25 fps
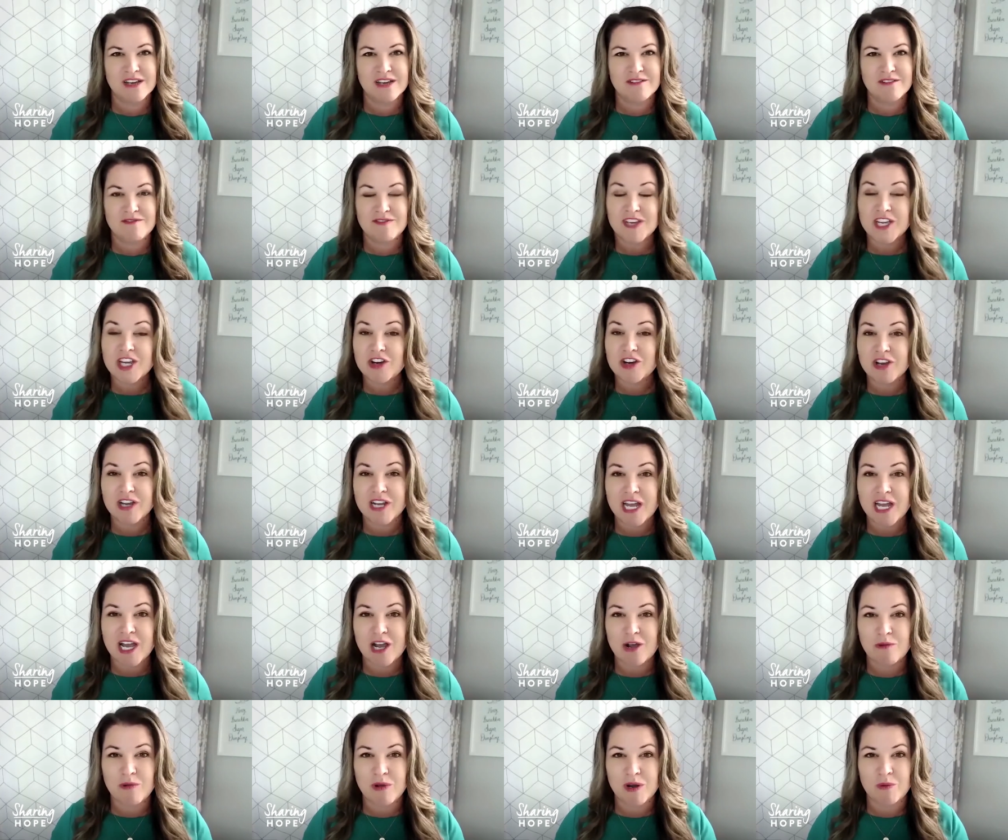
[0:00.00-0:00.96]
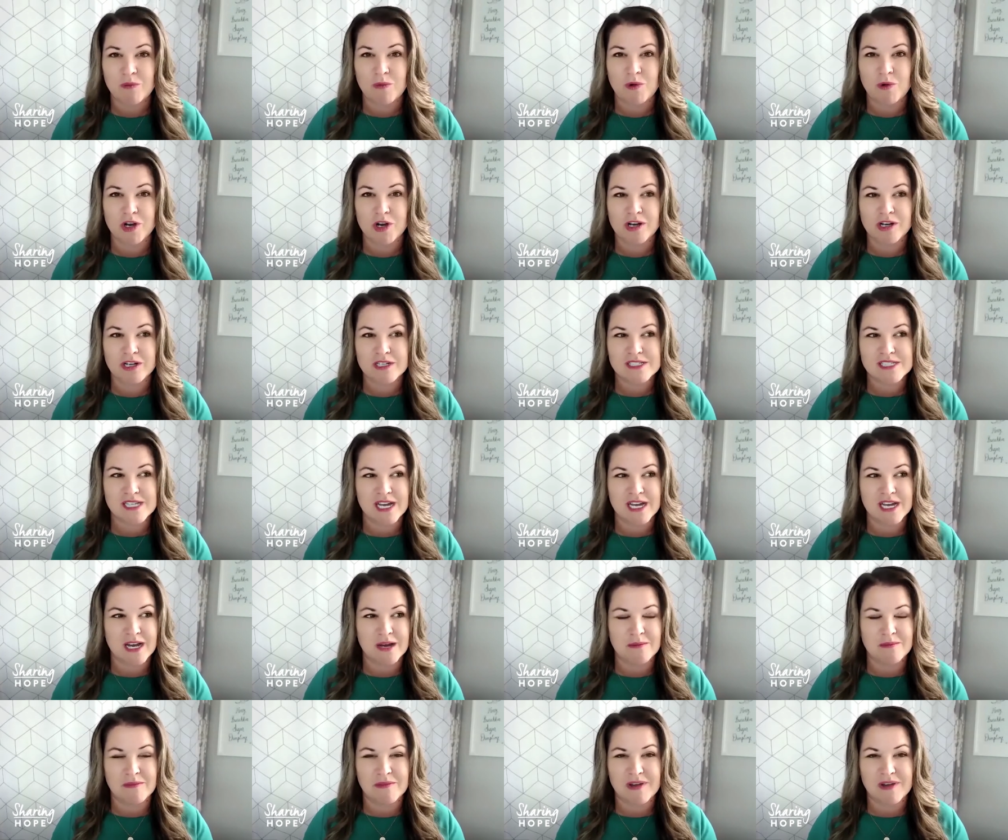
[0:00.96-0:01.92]
figuring out what works.
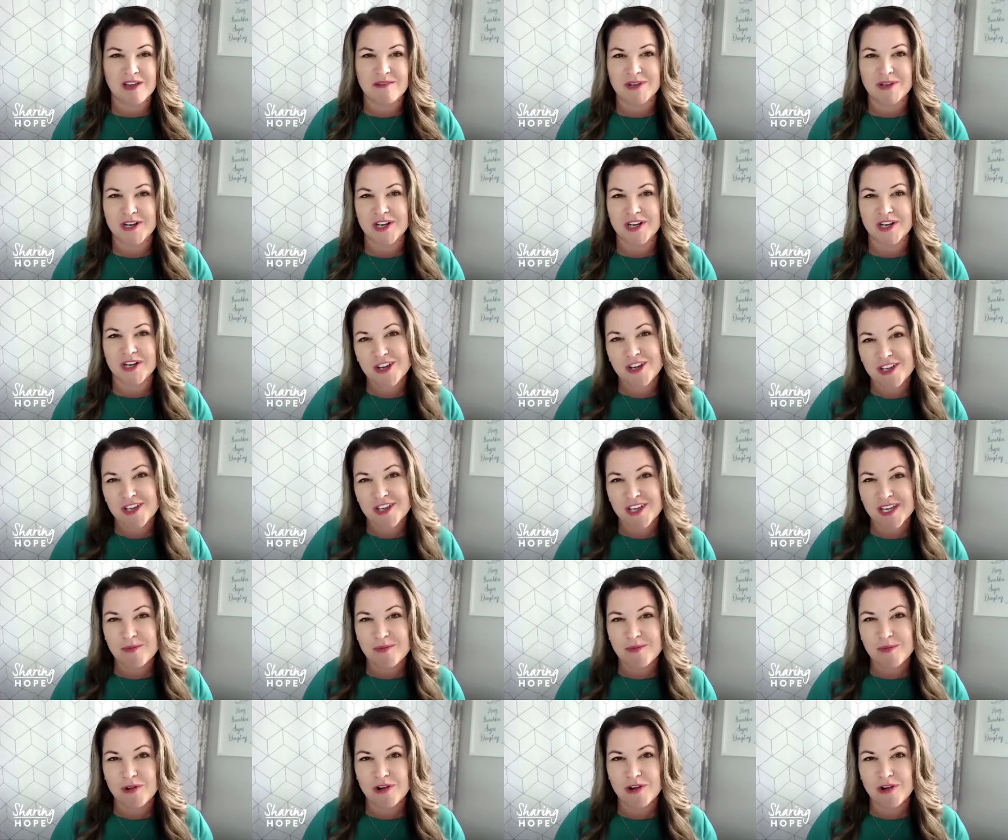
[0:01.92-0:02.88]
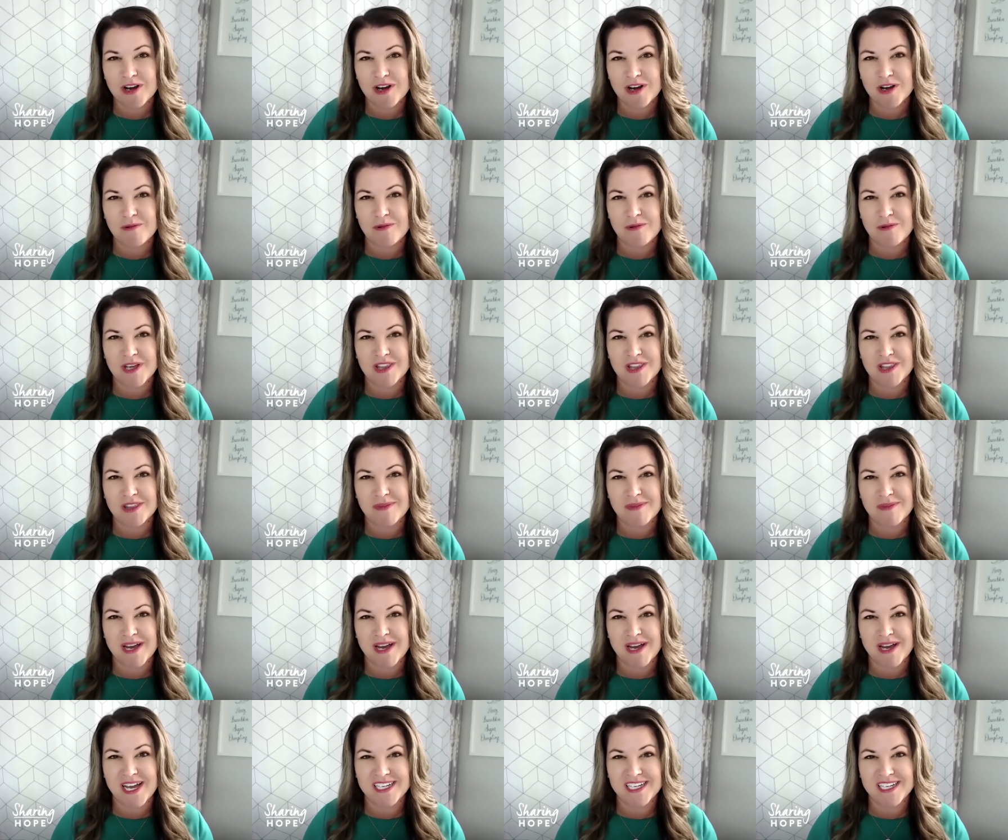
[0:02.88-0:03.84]
I've been cooking more with
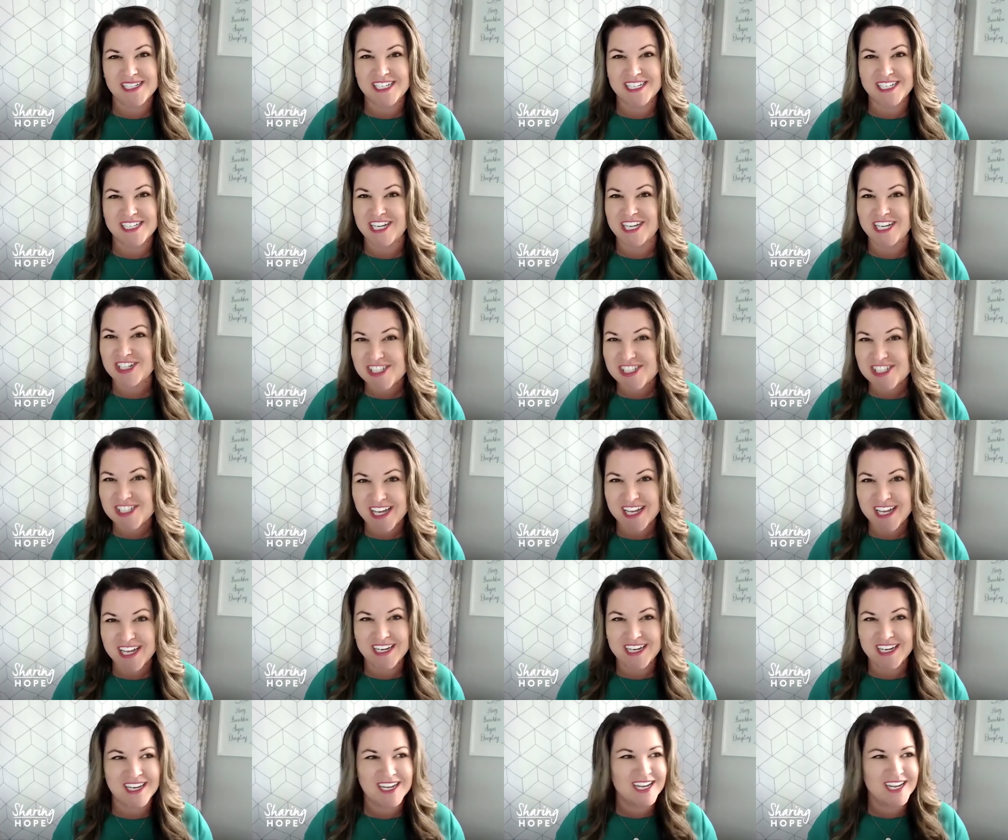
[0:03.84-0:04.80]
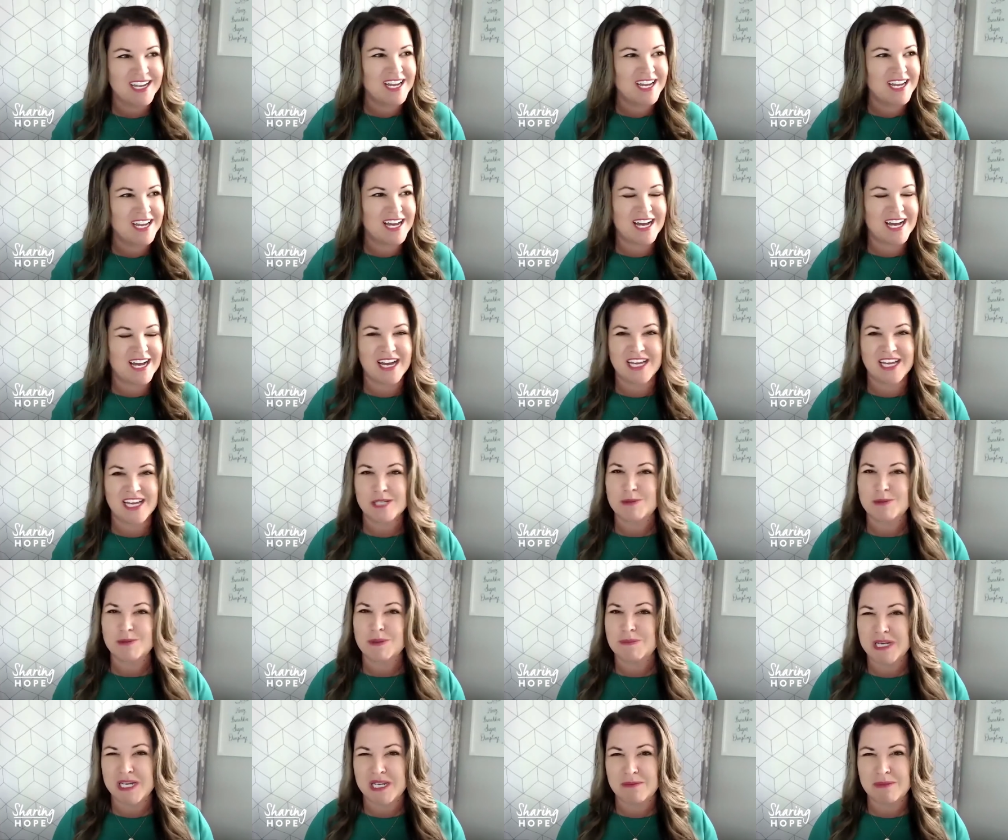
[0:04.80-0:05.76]
my teenage son. He's
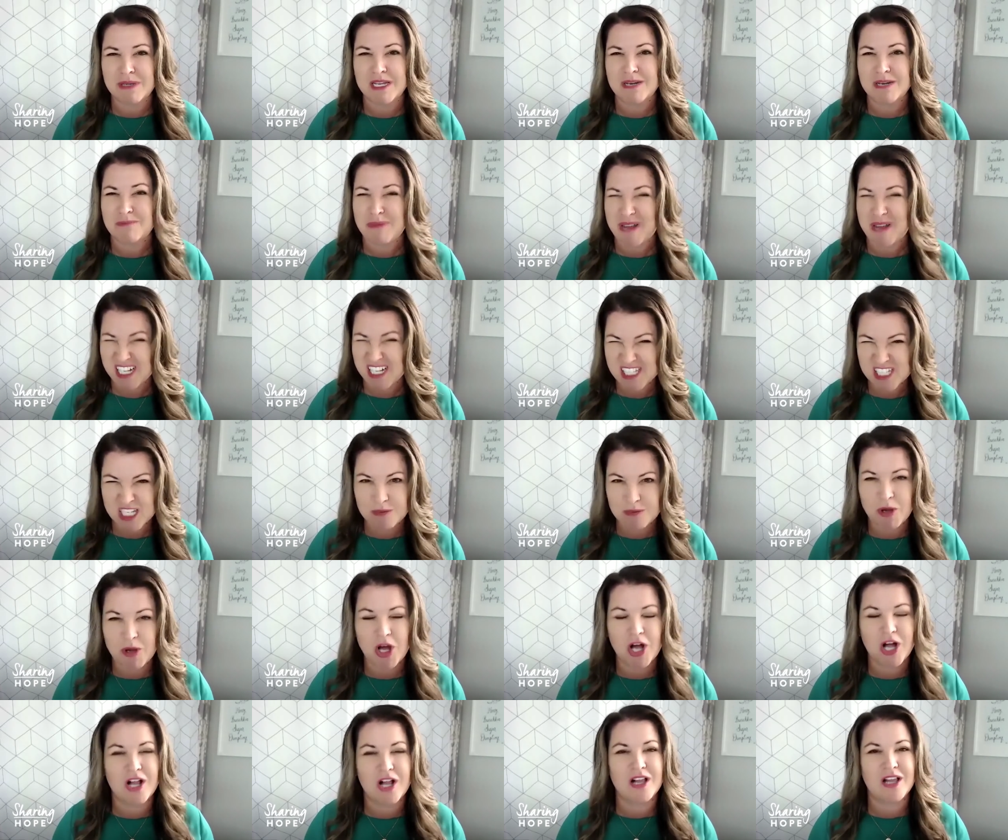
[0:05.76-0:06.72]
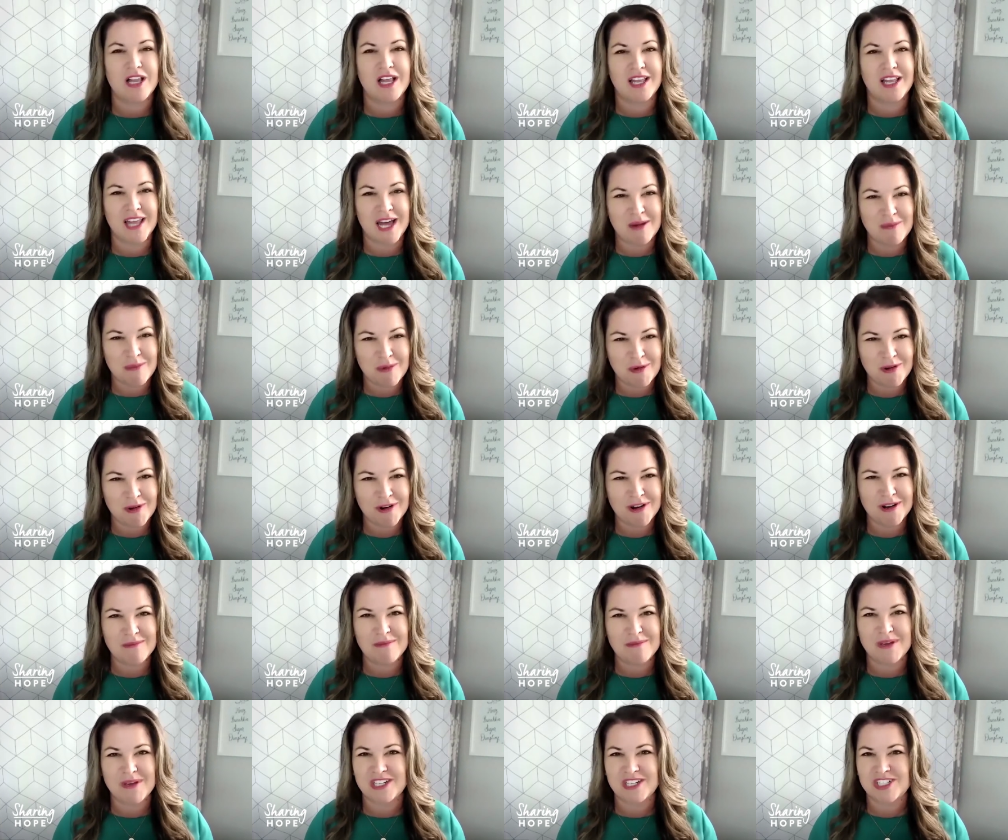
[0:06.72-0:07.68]
been beating me in basketball a lot more,
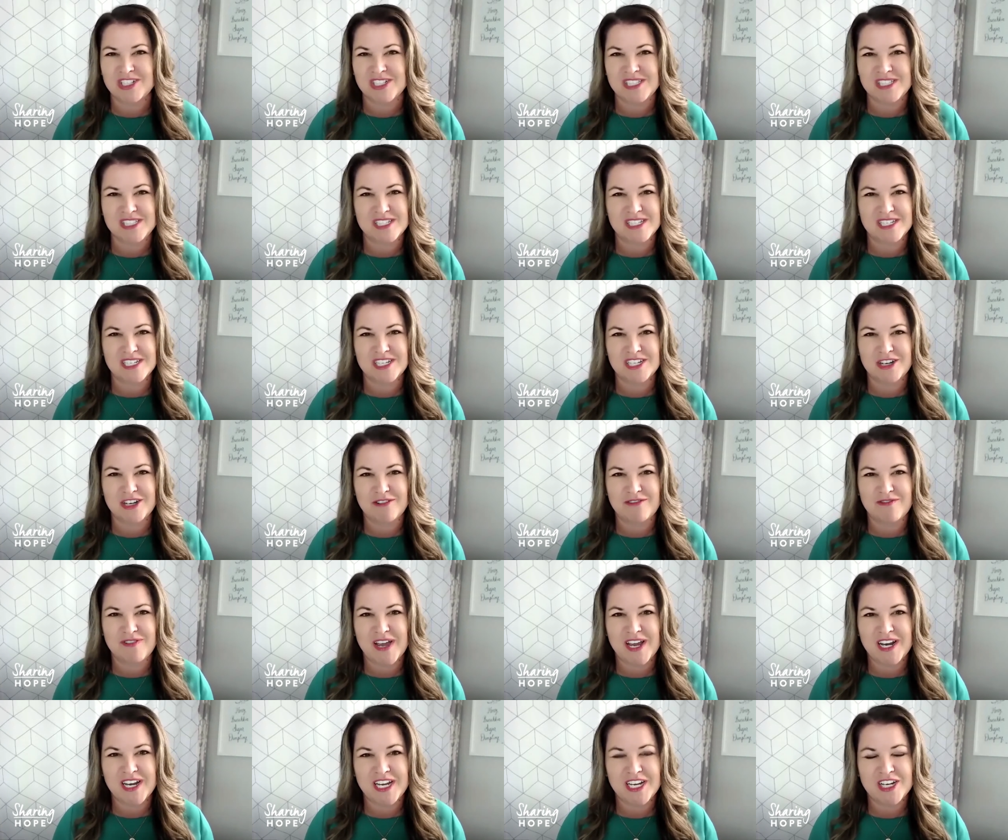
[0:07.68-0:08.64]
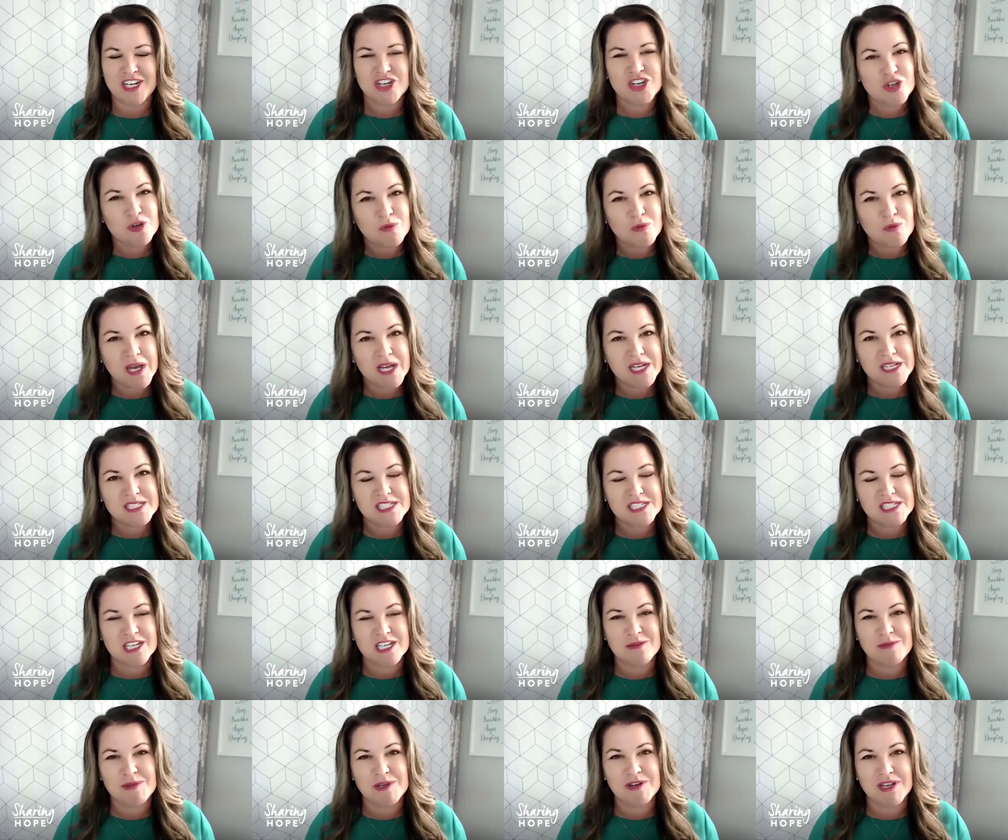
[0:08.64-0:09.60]
but just, finding new ways to
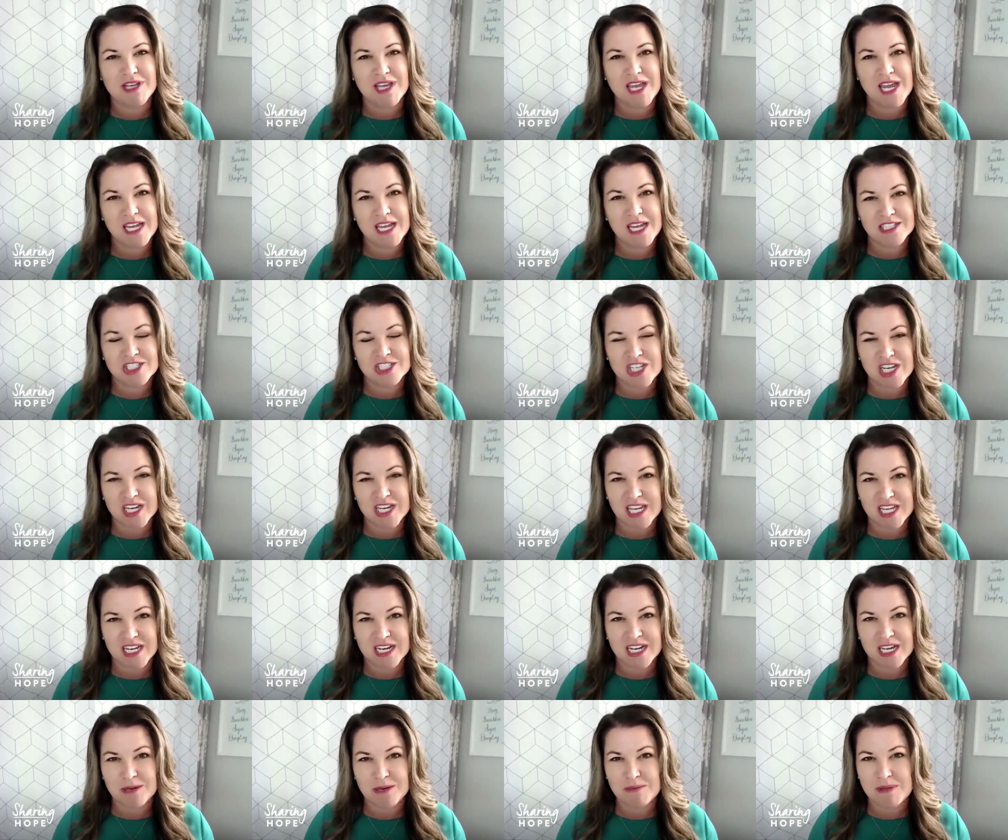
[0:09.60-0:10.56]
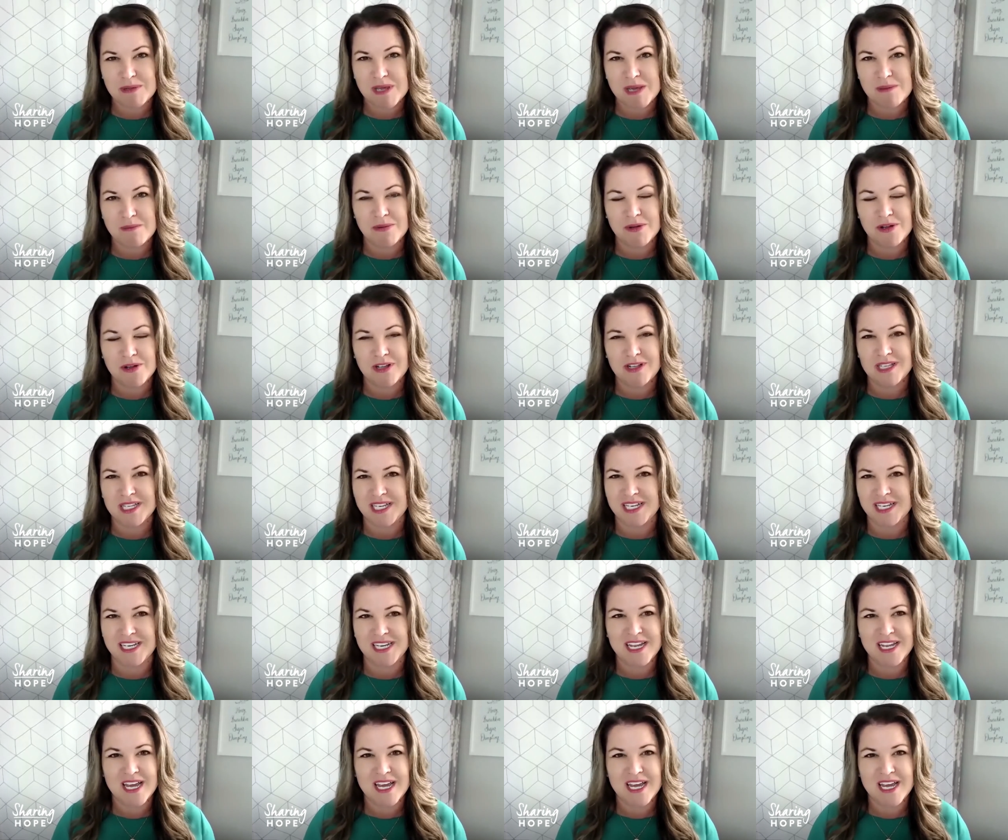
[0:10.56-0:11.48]
communicate and check in on people and